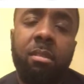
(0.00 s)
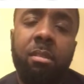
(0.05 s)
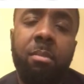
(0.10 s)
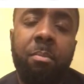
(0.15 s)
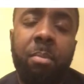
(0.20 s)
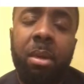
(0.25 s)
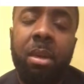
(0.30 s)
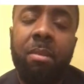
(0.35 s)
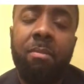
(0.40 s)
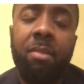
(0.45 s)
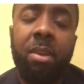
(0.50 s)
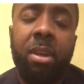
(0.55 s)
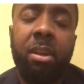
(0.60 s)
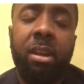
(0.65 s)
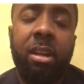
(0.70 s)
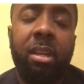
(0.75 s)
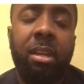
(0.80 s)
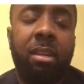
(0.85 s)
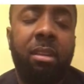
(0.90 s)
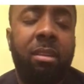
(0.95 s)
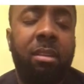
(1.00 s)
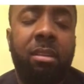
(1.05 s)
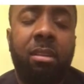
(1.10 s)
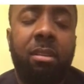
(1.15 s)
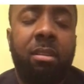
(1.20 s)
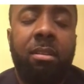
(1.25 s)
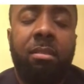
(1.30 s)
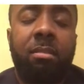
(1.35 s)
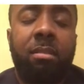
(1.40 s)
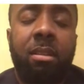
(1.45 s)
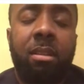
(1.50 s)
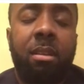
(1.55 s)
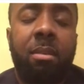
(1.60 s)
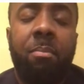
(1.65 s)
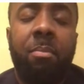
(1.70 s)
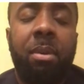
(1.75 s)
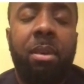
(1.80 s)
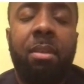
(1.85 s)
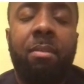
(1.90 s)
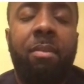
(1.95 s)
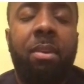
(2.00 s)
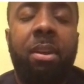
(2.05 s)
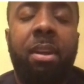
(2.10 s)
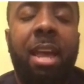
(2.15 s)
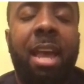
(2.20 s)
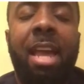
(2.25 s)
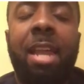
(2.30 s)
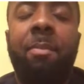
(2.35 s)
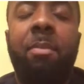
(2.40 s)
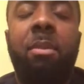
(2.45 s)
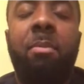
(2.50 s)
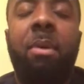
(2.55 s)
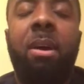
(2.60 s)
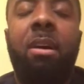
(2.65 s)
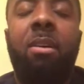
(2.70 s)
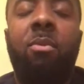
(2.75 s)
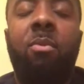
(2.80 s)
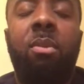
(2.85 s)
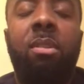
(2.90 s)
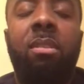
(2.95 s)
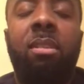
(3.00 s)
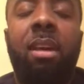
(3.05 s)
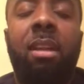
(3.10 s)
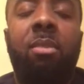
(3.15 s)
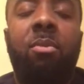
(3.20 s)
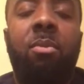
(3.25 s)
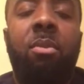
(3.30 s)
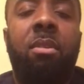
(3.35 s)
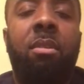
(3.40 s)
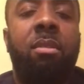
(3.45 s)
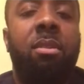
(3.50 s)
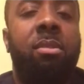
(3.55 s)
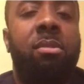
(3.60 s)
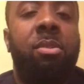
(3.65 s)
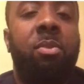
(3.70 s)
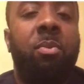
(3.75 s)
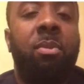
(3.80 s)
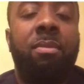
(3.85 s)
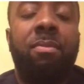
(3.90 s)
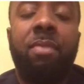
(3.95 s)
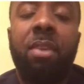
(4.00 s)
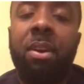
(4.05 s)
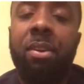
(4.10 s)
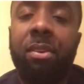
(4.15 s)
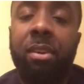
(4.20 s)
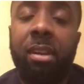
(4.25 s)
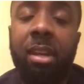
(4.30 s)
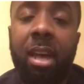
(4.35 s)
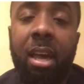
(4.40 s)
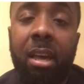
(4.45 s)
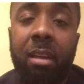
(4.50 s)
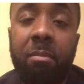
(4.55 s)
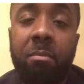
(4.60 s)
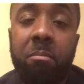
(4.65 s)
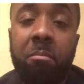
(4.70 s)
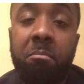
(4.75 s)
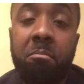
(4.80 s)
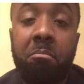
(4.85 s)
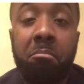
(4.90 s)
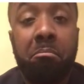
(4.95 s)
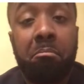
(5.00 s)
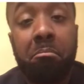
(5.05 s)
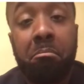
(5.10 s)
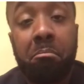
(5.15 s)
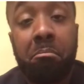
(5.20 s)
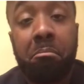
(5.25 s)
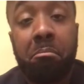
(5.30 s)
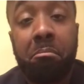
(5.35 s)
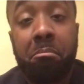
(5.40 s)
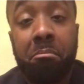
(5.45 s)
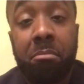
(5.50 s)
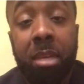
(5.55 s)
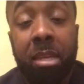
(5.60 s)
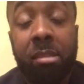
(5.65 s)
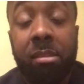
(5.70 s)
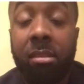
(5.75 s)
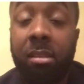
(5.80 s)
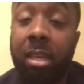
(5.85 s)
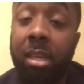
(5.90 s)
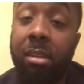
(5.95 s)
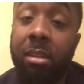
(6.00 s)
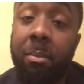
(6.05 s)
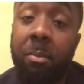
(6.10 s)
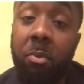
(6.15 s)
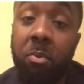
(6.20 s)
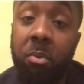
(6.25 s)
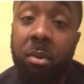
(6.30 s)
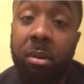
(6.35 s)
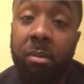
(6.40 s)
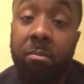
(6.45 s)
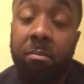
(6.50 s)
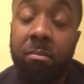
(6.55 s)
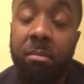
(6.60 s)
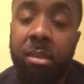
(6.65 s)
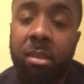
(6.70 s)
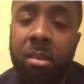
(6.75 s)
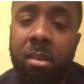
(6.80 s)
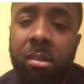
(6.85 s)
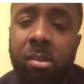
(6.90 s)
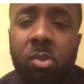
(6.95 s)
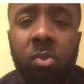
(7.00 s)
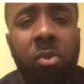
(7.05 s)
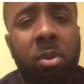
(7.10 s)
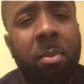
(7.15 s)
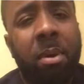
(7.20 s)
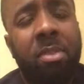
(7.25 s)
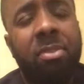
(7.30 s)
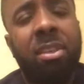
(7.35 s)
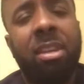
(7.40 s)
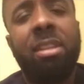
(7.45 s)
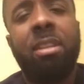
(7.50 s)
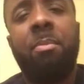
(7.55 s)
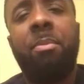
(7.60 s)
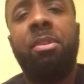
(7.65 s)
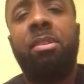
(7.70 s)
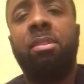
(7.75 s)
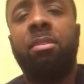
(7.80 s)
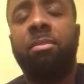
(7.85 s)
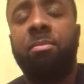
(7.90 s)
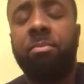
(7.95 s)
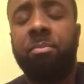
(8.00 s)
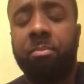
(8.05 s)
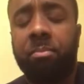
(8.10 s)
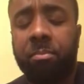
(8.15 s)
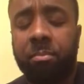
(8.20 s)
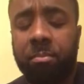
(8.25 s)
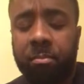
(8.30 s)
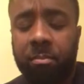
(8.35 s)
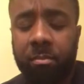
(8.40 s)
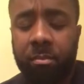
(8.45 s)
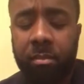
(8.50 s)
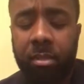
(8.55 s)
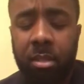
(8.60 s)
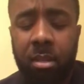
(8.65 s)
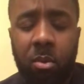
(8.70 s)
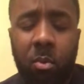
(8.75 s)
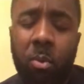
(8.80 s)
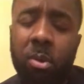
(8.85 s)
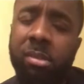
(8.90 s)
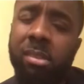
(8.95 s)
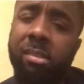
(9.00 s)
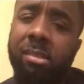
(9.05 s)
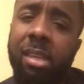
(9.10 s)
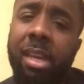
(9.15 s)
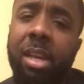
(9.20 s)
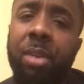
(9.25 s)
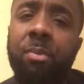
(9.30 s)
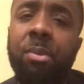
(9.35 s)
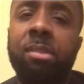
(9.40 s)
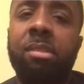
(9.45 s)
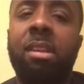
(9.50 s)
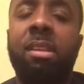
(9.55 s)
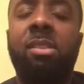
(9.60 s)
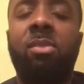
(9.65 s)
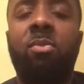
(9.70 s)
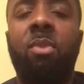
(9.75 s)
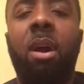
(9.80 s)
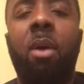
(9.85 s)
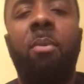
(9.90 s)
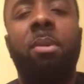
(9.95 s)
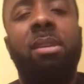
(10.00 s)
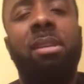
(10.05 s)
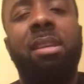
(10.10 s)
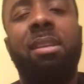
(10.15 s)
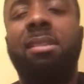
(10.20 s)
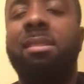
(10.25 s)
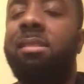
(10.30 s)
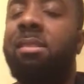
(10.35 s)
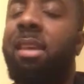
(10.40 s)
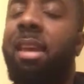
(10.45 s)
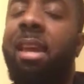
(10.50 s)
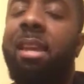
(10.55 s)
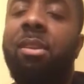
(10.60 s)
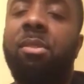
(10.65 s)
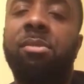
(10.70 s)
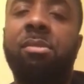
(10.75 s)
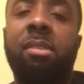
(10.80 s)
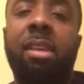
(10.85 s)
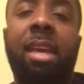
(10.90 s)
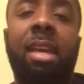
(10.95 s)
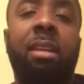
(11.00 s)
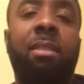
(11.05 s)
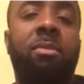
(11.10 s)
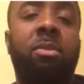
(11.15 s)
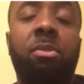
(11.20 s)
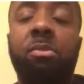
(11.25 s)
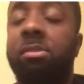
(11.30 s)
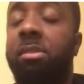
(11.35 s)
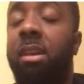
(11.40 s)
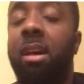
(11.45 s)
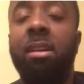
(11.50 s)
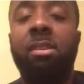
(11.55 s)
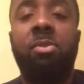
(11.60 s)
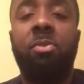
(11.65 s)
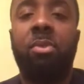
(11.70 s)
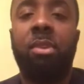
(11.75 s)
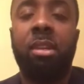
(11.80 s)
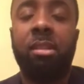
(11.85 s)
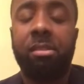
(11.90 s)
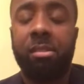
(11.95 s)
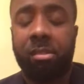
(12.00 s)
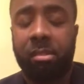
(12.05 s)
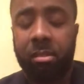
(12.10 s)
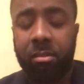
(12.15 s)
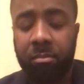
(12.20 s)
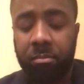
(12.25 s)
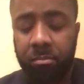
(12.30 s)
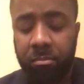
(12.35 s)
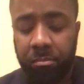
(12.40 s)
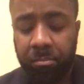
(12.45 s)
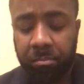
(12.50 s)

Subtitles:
being very adamant about whether or not the world knows that we failed or not. That's thing number 1. So what about thing number 2? What's the second reason as to why we tend to stay in those negative or those toxic relationships?